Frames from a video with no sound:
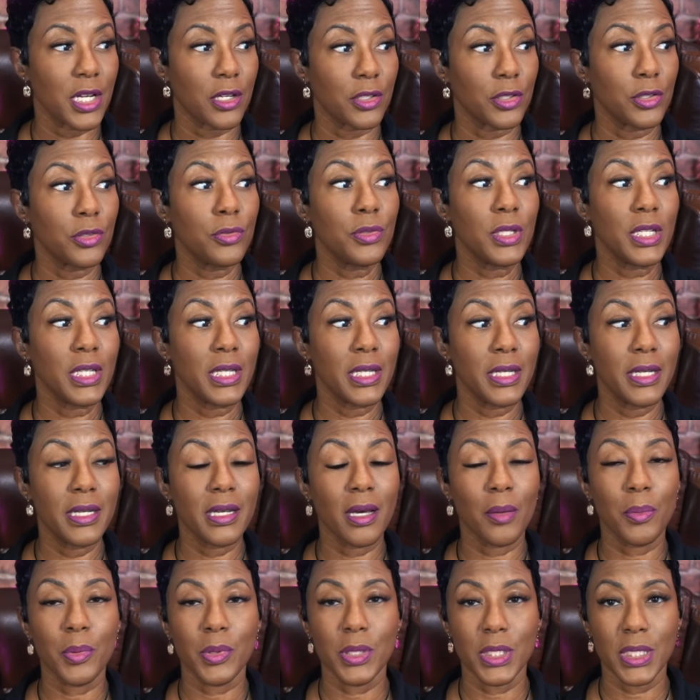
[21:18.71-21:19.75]
You need to
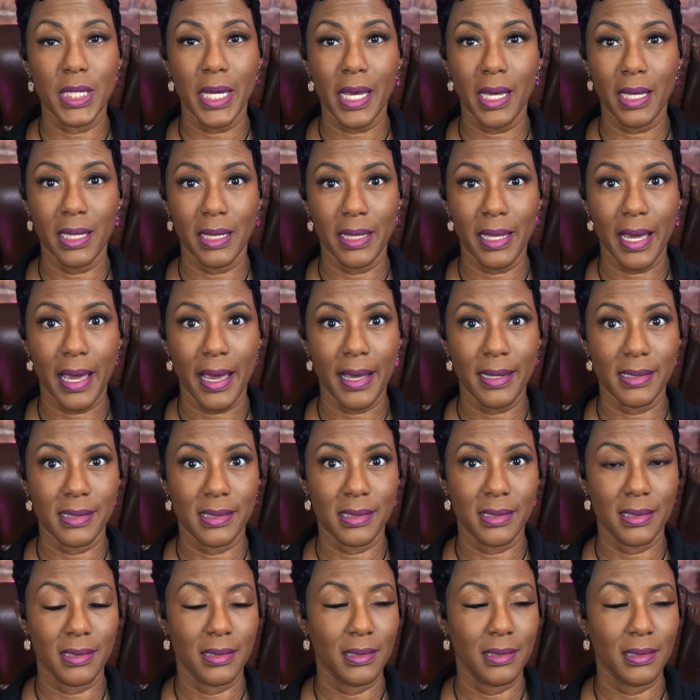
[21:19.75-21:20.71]
double check that.